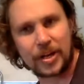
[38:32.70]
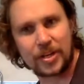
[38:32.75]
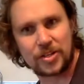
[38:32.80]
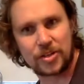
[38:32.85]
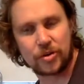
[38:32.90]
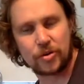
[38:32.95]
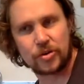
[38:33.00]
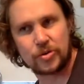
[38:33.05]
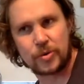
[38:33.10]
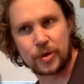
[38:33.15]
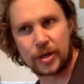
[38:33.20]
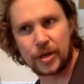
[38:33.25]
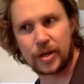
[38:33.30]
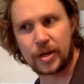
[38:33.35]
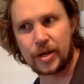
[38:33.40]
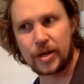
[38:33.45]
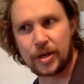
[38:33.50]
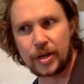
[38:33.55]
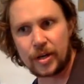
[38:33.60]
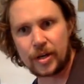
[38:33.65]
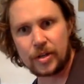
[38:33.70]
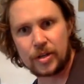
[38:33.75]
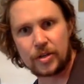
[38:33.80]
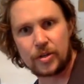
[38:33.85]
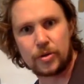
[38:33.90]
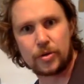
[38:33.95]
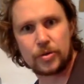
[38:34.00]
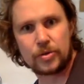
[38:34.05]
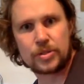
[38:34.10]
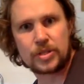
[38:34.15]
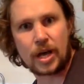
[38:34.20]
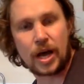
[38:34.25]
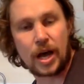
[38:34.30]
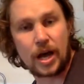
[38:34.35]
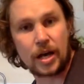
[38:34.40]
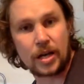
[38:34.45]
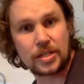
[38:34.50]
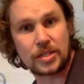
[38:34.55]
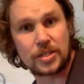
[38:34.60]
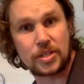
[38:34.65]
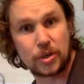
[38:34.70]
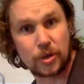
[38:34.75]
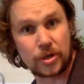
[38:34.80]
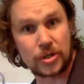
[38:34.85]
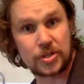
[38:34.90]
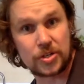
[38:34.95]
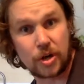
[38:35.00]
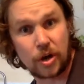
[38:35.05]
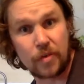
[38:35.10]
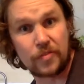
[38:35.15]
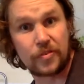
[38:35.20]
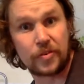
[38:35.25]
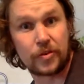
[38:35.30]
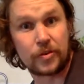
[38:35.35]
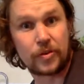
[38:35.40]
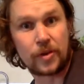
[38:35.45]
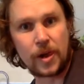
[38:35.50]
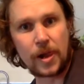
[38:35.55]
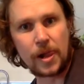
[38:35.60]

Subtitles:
to do is we're going to use silken tofu.